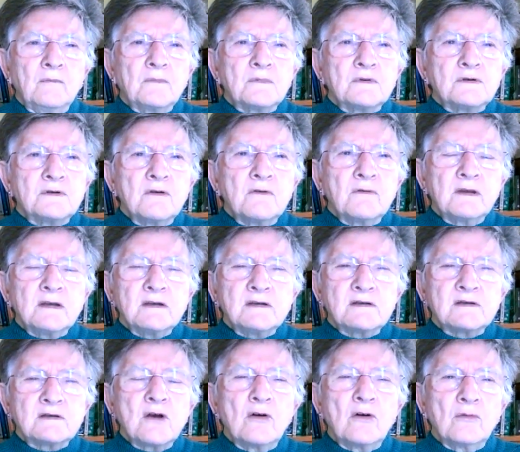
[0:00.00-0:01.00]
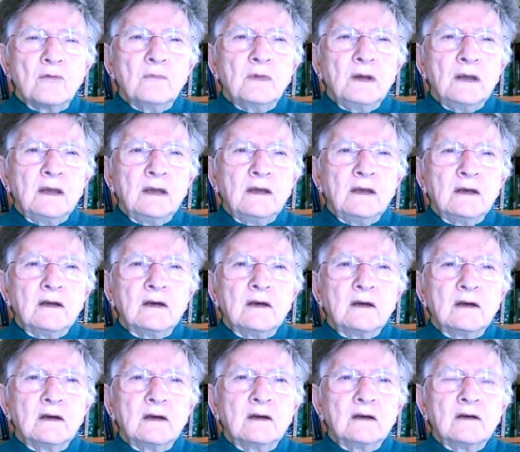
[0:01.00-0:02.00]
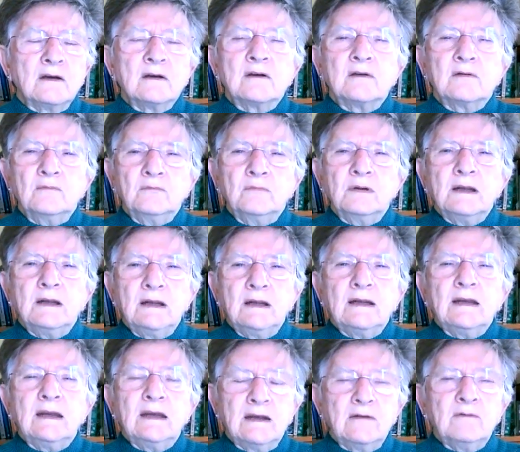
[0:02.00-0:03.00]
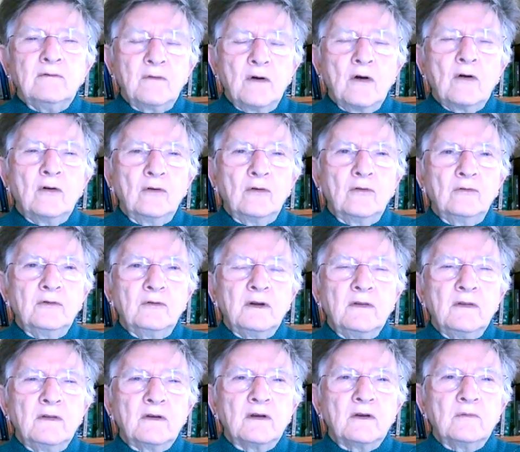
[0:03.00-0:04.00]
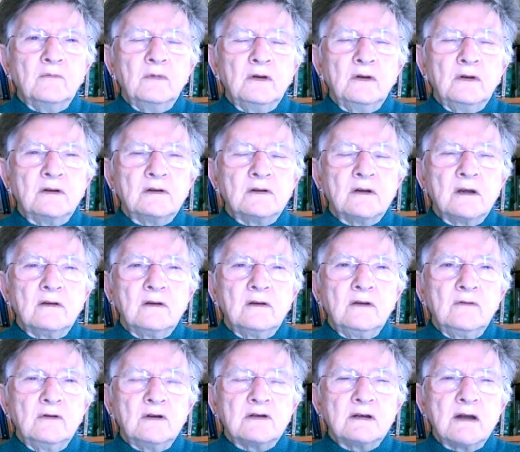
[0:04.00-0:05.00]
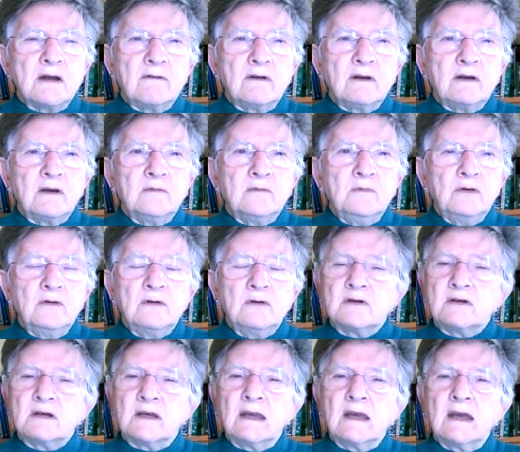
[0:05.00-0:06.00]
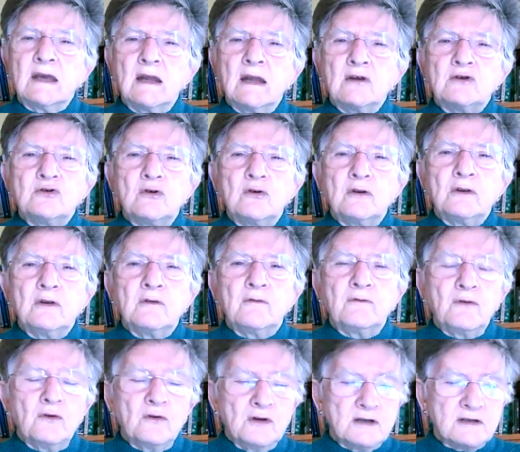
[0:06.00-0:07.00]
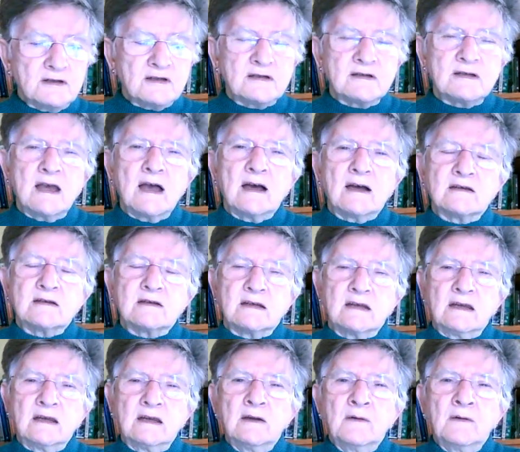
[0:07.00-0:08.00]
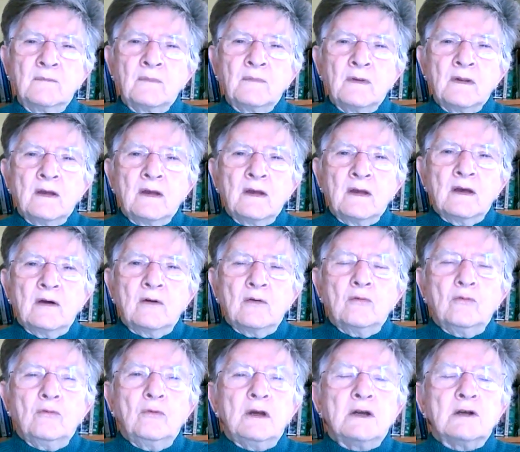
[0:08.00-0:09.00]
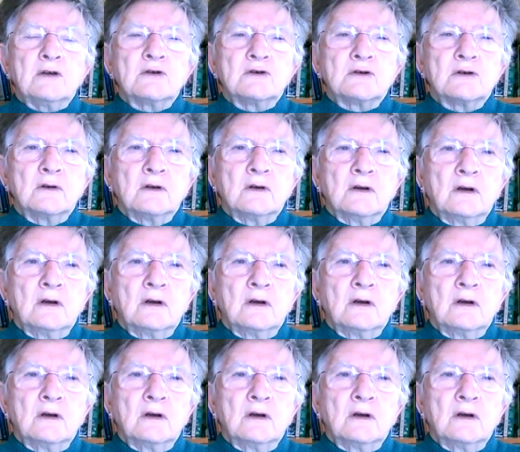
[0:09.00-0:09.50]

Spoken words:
So this got me completely involved in the Unitarian community. And I joined the Foy Society, which